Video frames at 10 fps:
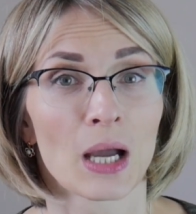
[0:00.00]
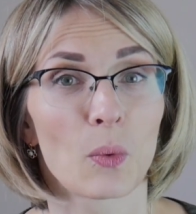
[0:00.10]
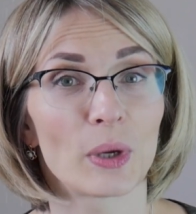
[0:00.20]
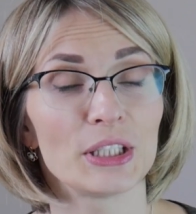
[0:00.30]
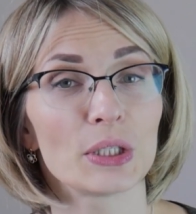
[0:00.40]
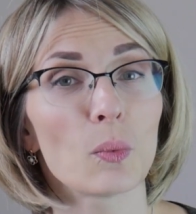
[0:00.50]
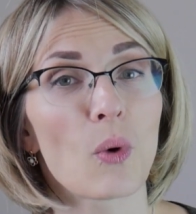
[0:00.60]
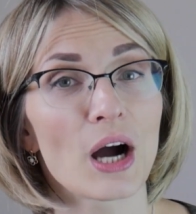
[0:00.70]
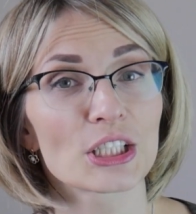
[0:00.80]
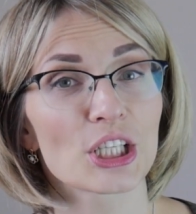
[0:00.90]
When you
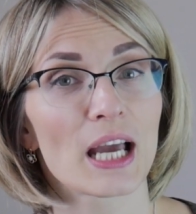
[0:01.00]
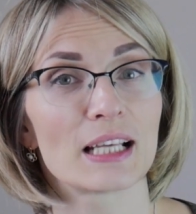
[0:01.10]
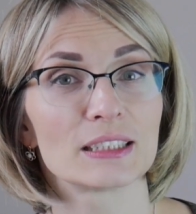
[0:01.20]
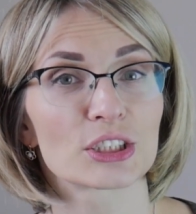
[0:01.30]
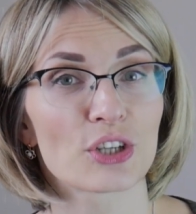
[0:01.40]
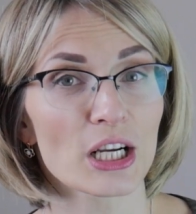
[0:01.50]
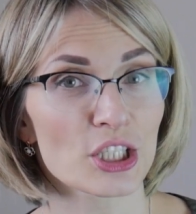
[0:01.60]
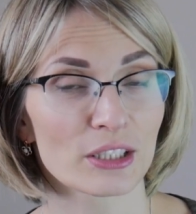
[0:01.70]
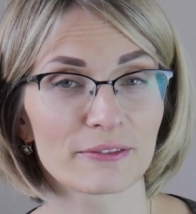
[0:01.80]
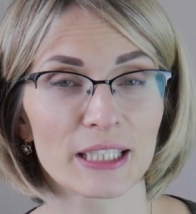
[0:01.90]
watch an
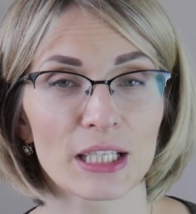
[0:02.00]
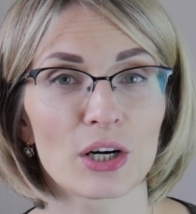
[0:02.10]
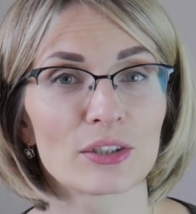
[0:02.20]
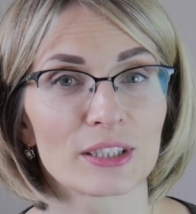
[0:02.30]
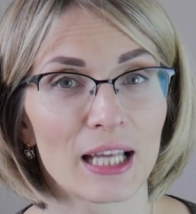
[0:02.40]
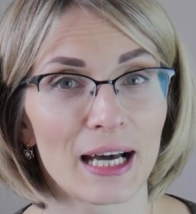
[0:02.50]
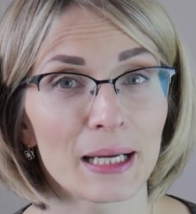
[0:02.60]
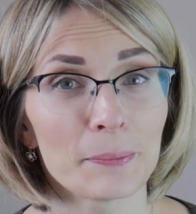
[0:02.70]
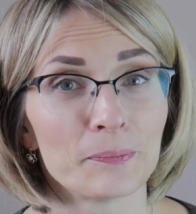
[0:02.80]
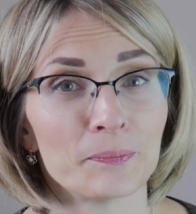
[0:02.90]
instructional video
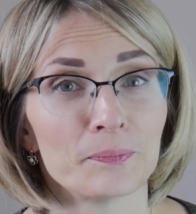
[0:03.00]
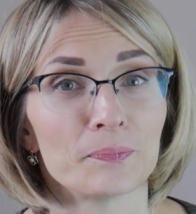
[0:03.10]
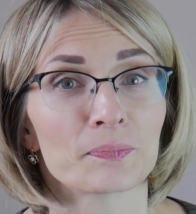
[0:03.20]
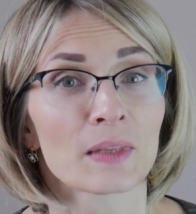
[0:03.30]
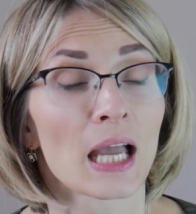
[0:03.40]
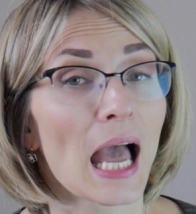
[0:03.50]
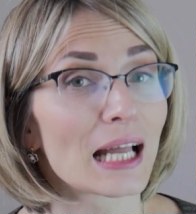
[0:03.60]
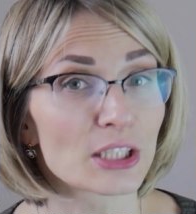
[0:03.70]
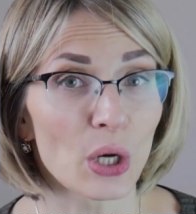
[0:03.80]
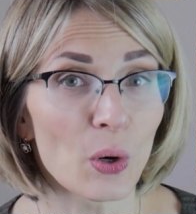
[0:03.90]
online,
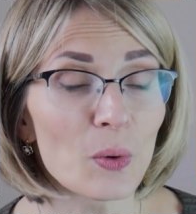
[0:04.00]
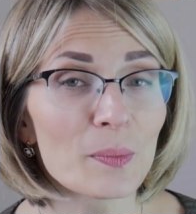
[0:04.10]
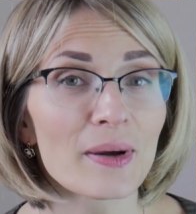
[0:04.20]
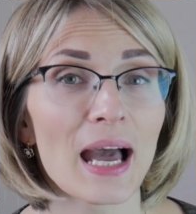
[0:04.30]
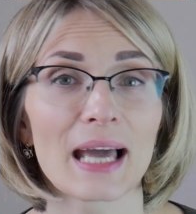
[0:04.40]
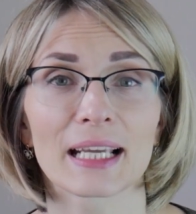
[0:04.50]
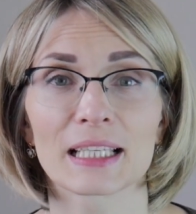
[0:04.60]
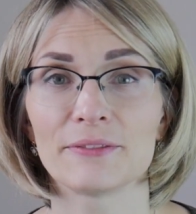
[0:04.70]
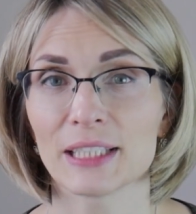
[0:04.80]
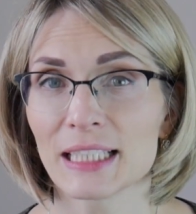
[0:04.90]
at home, at a
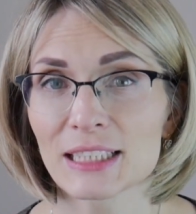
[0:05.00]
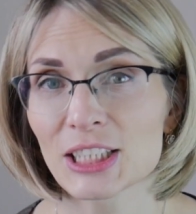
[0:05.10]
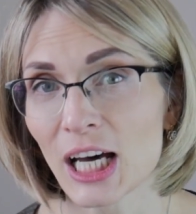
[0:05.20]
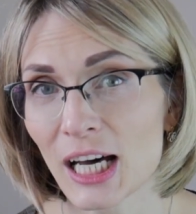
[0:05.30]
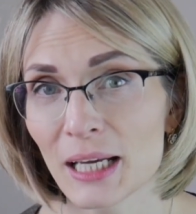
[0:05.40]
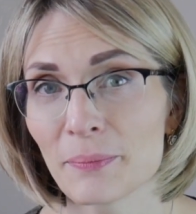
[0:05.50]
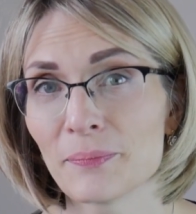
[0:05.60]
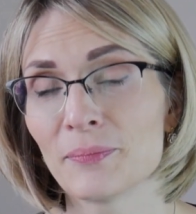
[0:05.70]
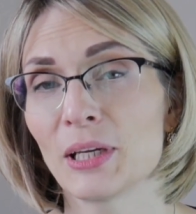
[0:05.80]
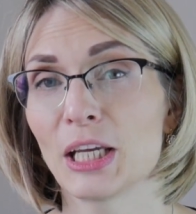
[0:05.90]
convenient
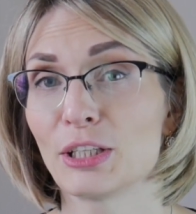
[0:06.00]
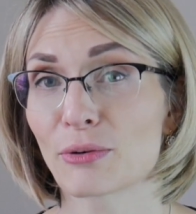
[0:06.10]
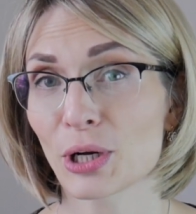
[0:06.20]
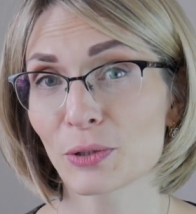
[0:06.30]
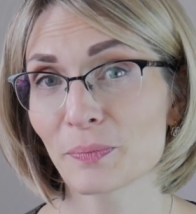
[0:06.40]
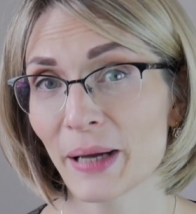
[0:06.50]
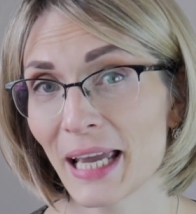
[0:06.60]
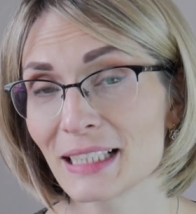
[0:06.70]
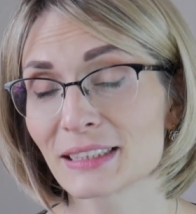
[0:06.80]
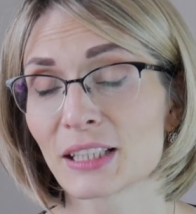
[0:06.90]
time, in your own
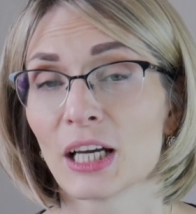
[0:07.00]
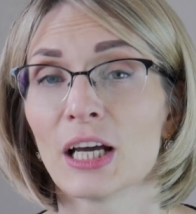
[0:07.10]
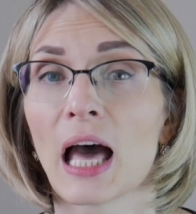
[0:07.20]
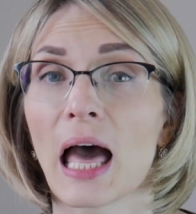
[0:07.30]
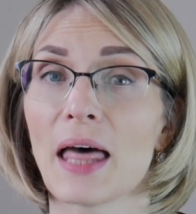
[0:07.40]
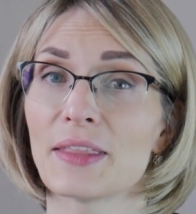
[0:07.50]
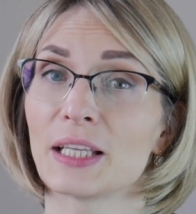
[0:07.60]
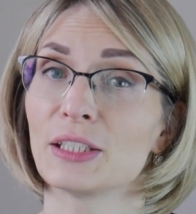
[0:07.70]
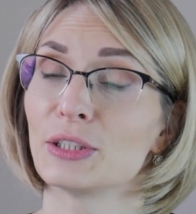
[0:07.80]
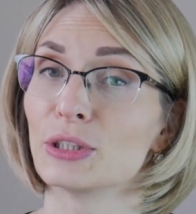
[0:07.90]
pace, and
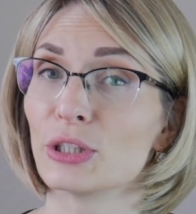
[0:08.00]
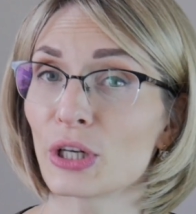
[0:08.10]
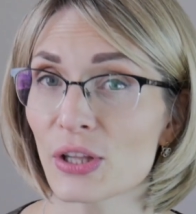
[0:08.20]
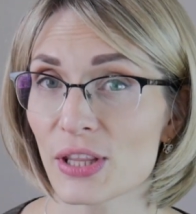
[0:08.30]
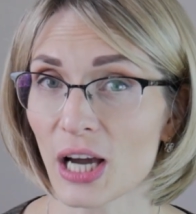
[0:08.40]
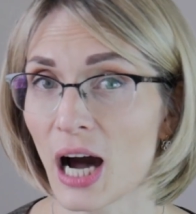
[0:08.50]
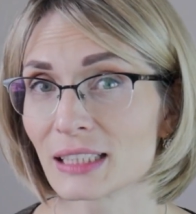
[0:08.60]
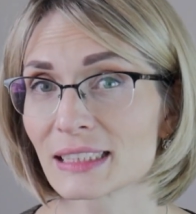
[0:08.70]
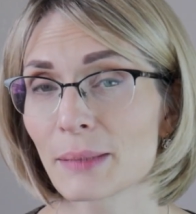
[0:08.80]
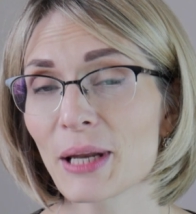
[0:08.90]
then you learn the
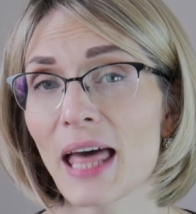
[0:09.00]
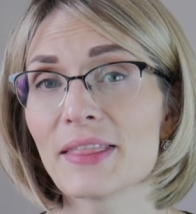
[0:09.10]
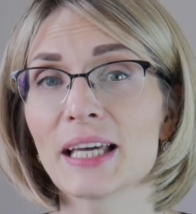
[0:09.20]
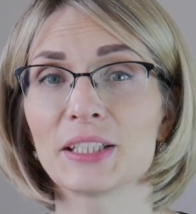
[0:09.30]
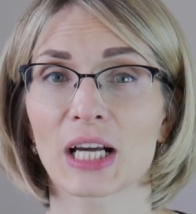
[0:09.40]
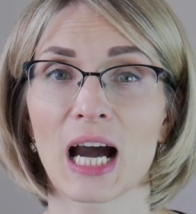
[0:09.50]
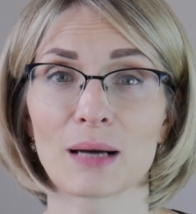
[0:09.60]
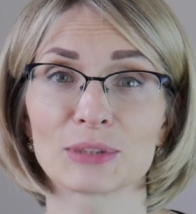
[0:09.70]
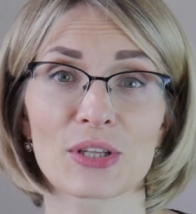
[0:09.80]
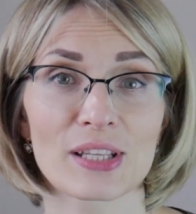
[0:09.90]
concept and then you
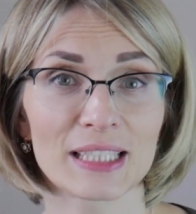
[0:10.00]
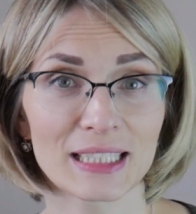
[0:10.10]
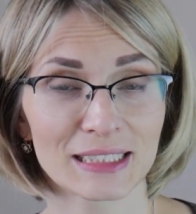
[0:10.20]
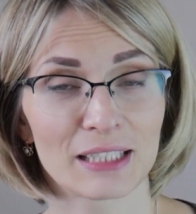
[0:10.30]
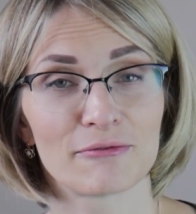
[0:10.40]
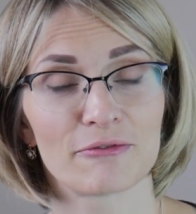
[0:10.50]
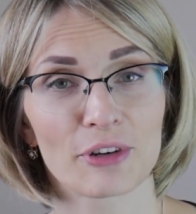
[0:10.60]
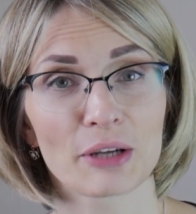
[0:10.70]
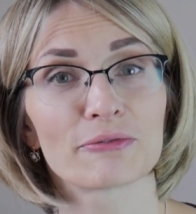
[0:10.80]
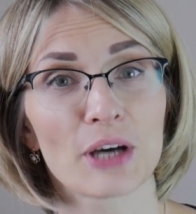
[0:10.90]
come to the lesson
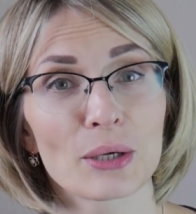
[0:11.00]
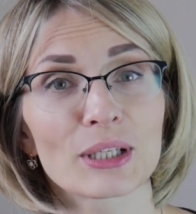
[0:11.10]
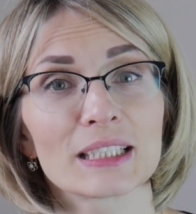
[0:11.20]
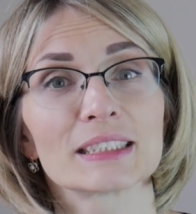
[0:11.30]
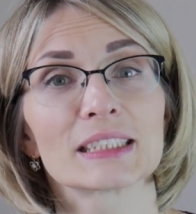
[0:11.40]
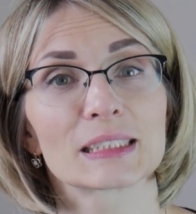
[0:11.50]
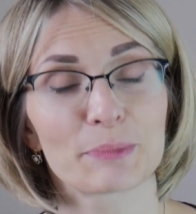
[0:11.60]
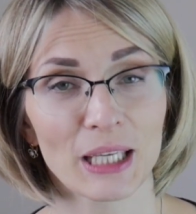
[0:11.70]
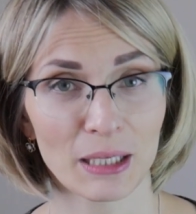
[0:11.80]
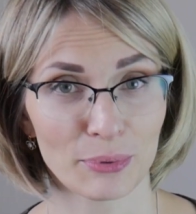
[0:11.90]
for a focused
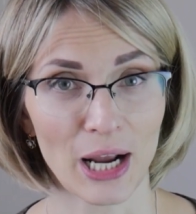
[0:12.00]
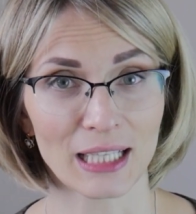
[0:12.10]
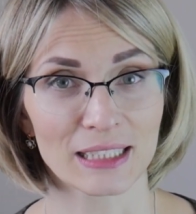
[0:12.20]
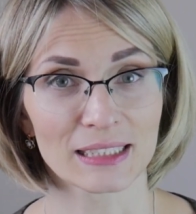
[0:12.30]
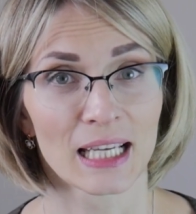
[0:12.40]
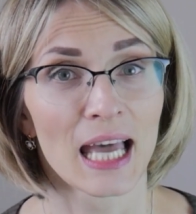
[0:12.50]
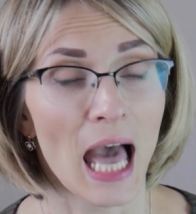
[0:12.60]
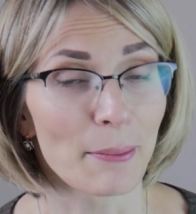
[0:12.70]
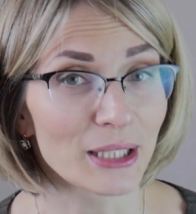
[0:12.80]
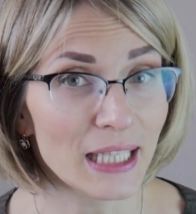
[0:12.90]
speaking practice,
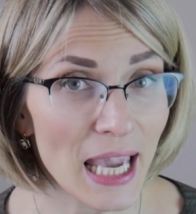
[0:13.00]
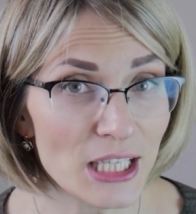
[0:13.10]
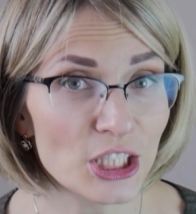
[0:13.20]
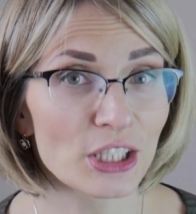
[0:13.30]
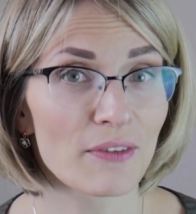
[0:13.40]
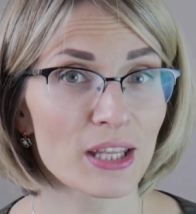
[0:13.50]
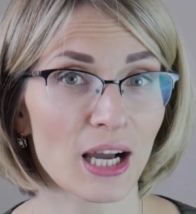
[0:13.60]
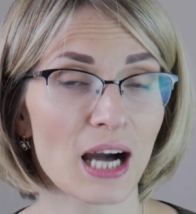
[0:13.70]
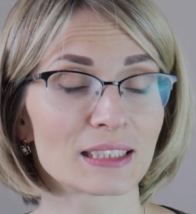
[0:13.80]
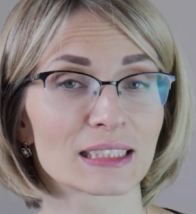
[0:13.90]
application of the
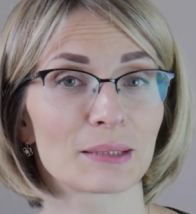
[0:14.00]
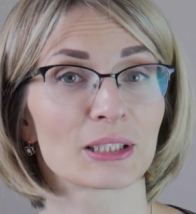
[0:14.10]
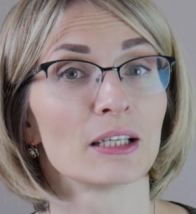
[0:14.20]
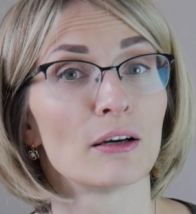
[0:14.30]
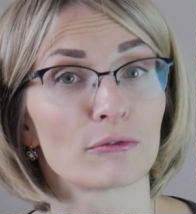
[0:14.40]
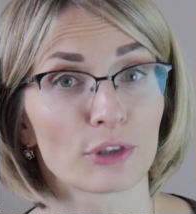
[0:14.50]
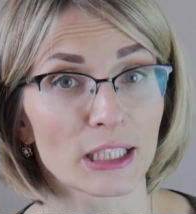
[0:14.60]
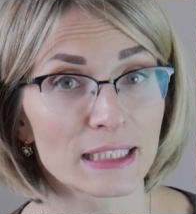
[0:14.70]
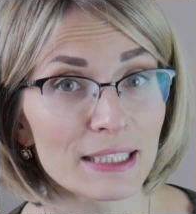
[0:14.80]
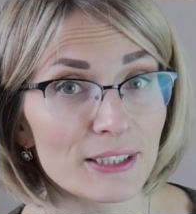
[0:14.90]
concept for
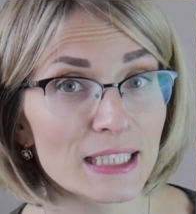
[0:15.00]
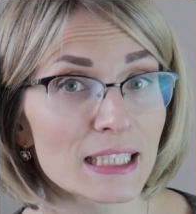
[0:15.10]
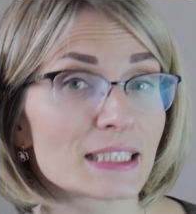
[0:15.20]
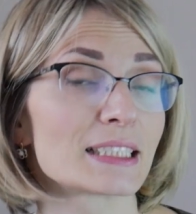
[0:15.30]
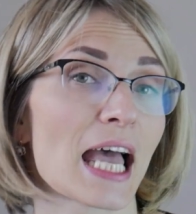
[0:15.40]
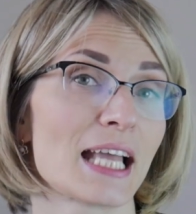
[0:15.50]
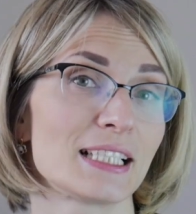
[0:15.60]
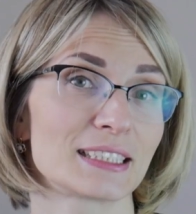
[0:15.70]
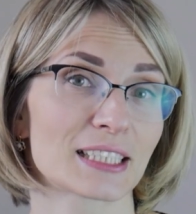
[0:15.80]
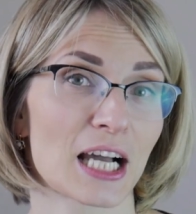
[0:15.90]
activities and
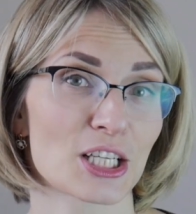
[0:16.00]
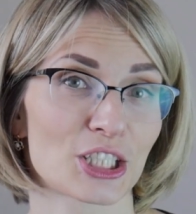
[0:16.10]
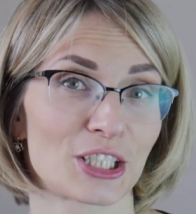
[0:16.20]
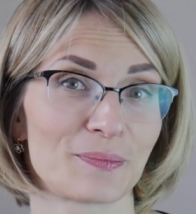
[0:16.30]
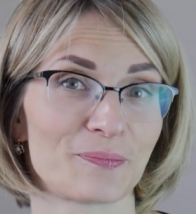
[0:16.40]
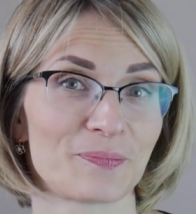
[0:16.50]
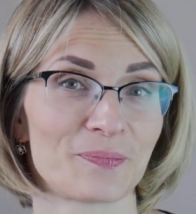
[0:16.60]
discussion.